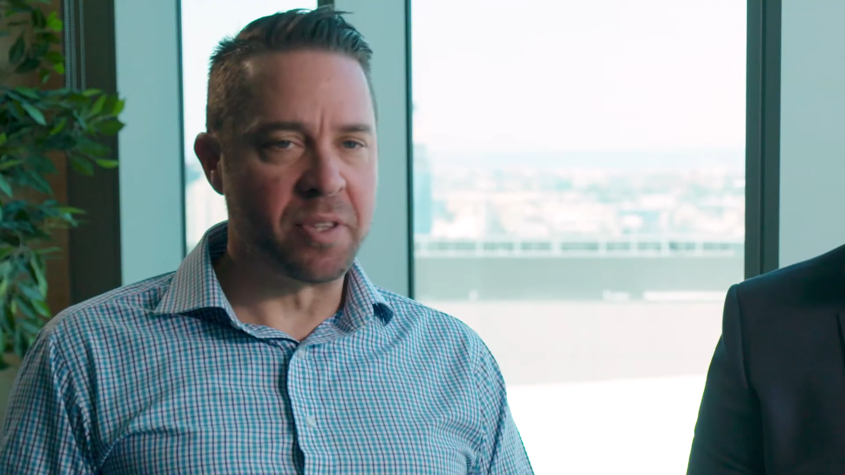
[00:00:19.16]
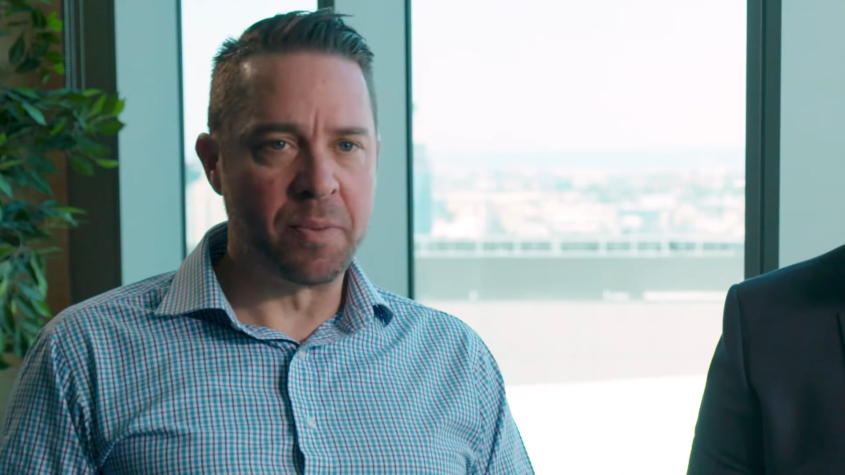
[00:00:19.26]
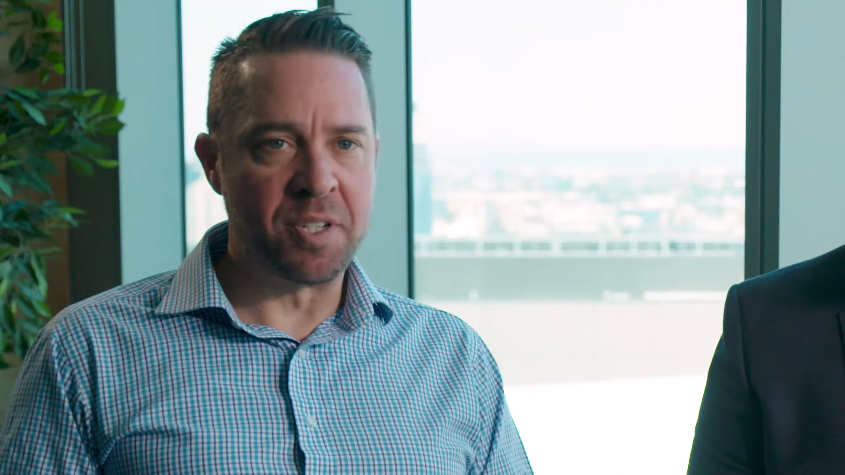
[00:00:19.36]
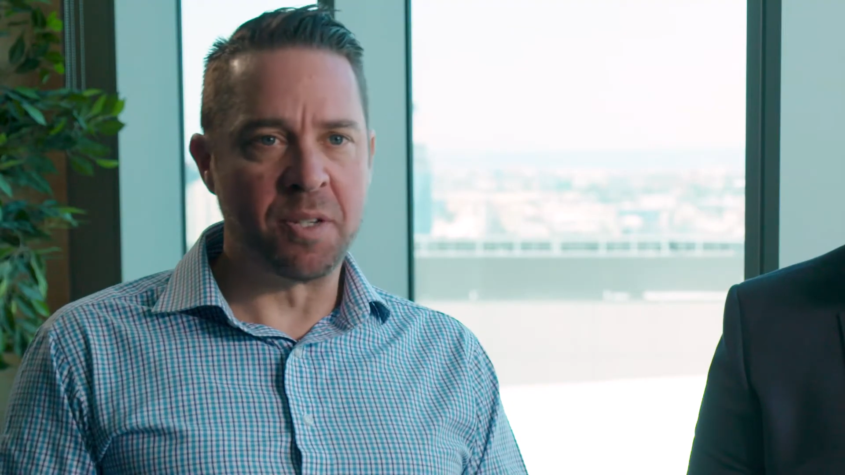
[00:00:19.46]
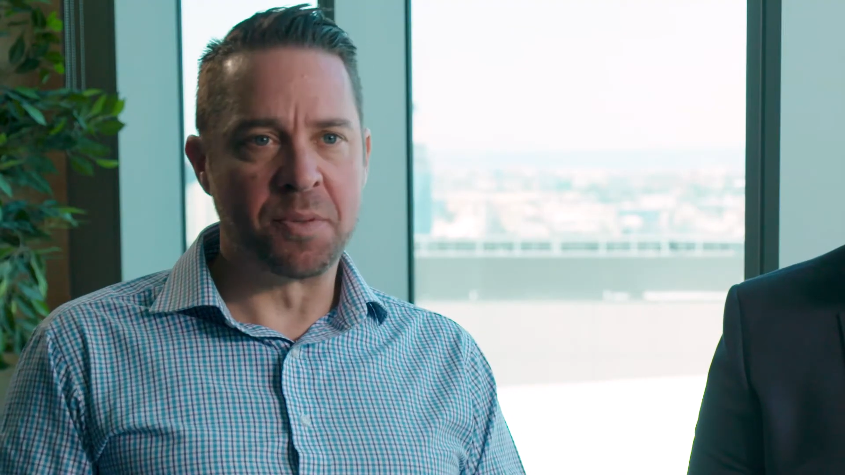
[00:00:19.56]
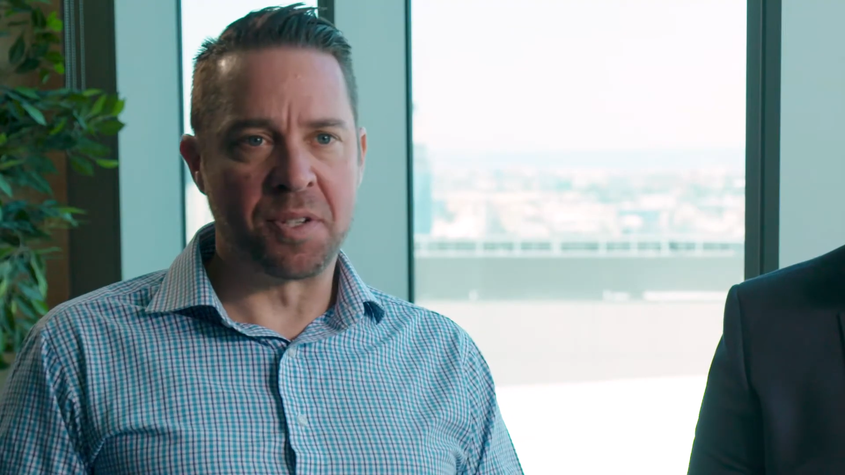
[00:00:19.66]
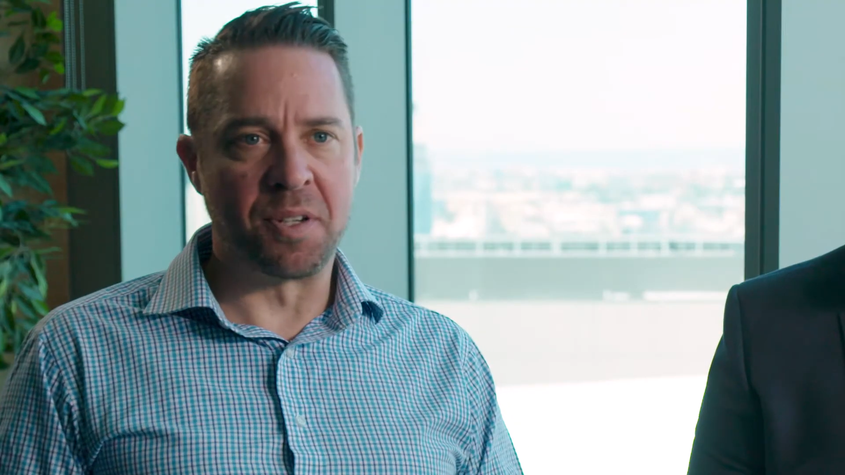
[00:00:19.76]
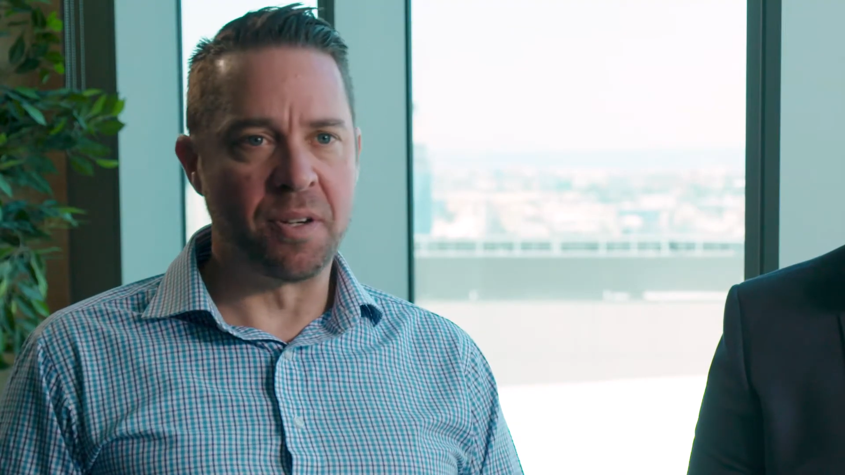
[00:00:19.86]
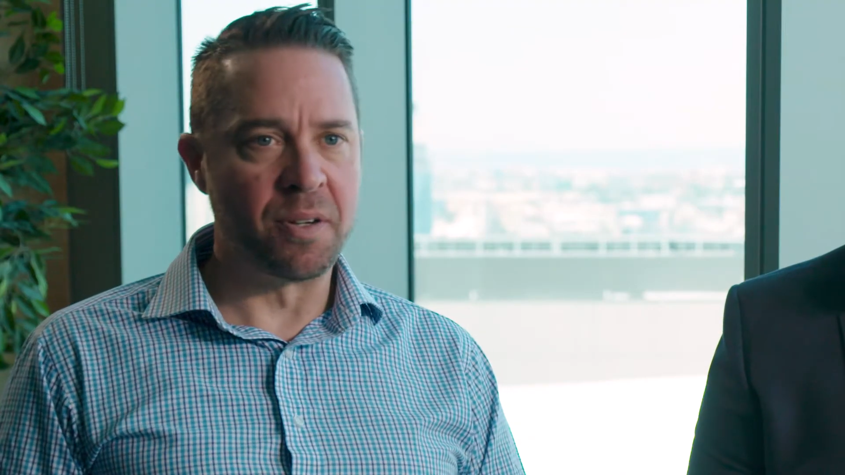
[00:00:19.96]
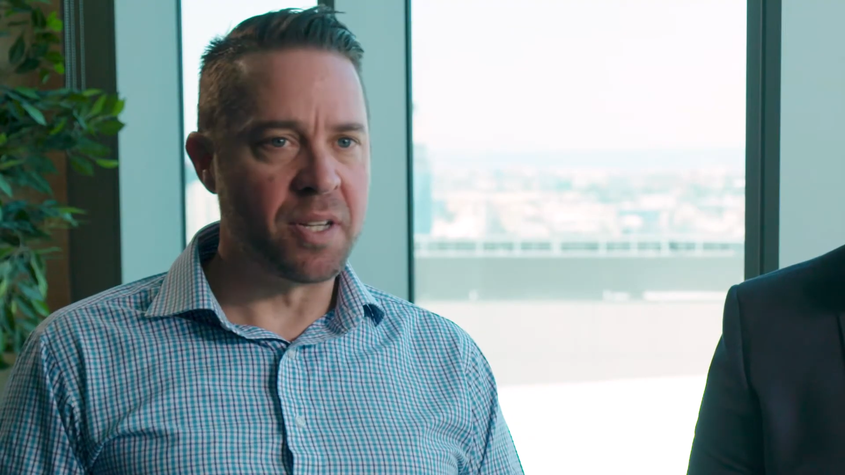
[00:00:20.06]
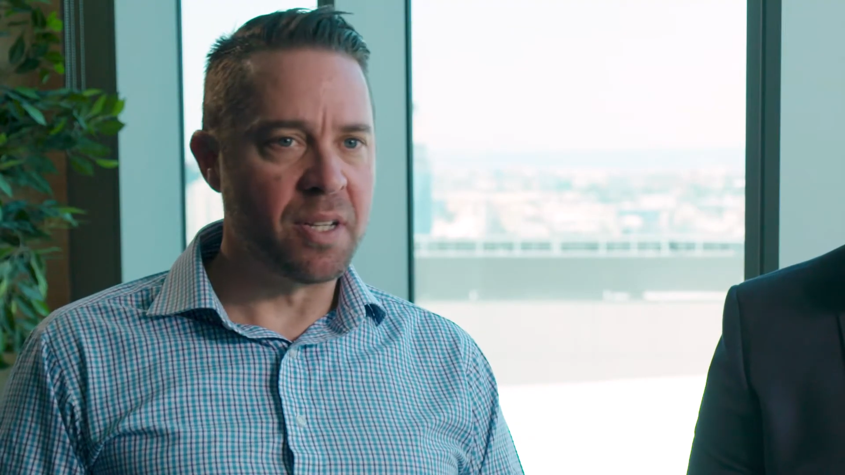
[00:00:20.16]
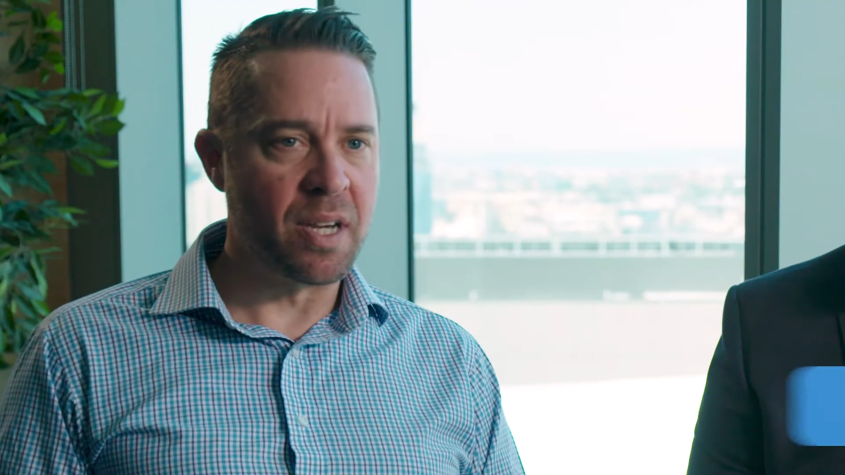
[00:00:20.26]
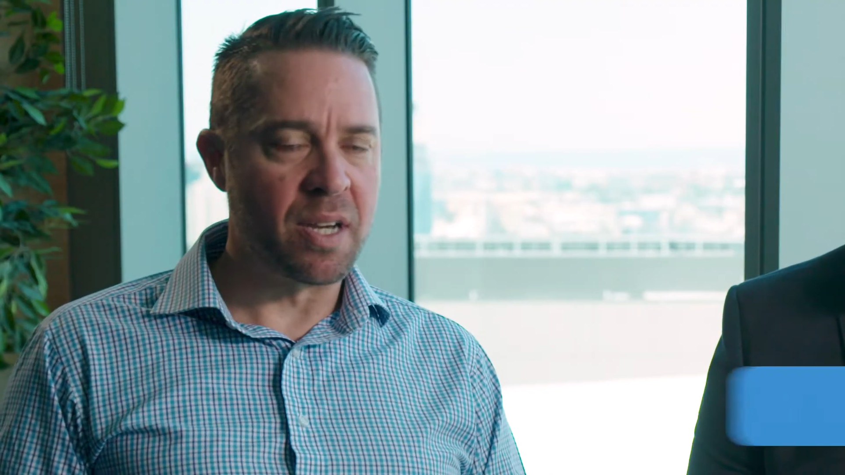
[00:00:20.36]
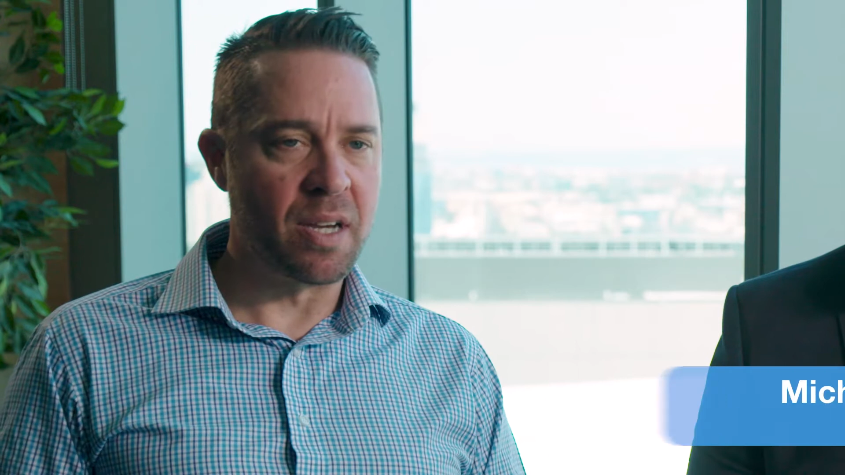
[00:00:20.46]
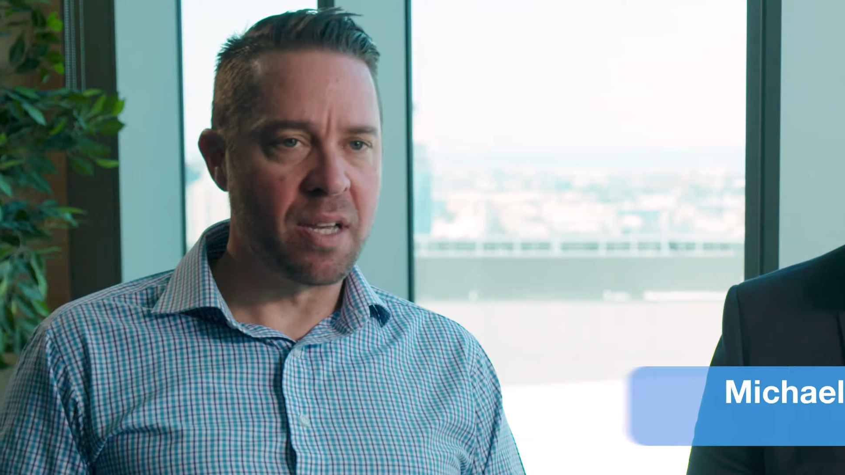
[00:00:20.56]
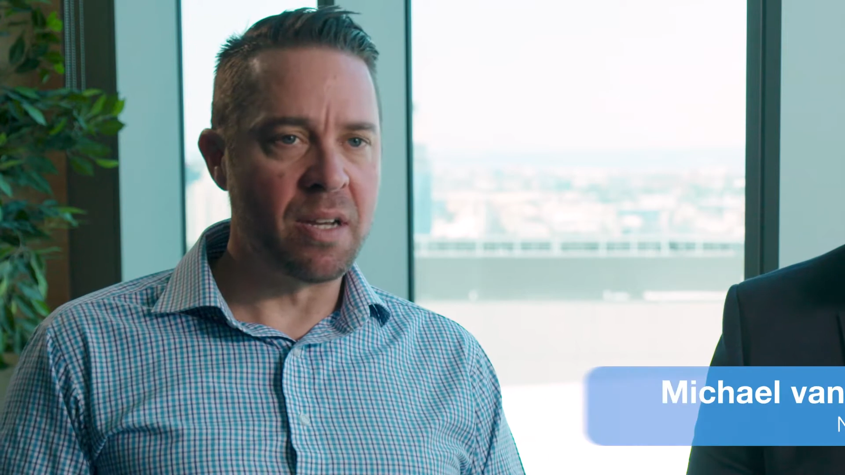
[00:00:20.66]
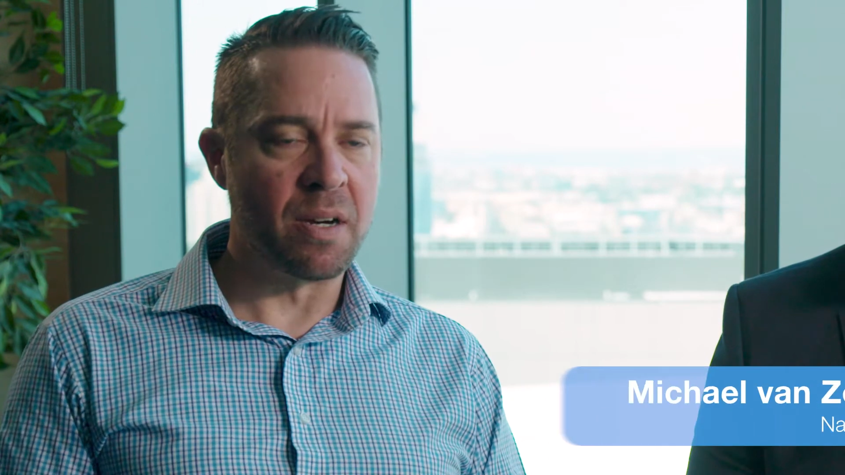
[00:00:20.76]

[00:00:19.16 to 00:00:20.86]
that we deal with security in